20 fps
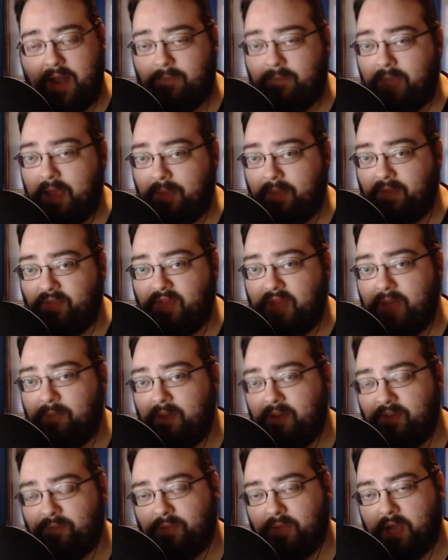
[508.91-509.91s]
and maybe that
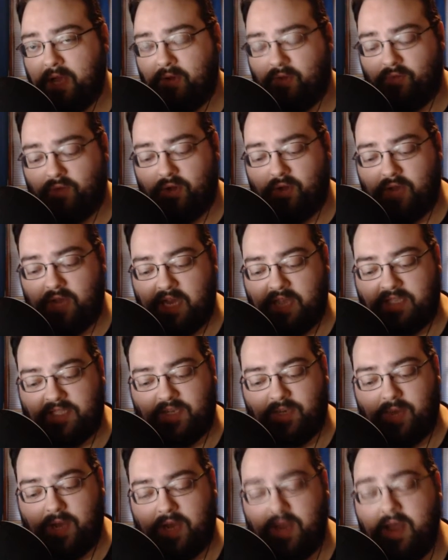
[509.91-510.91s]
might have played a role
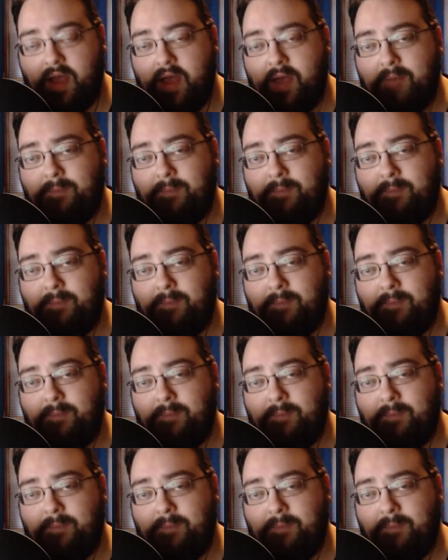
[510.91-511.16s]
into it,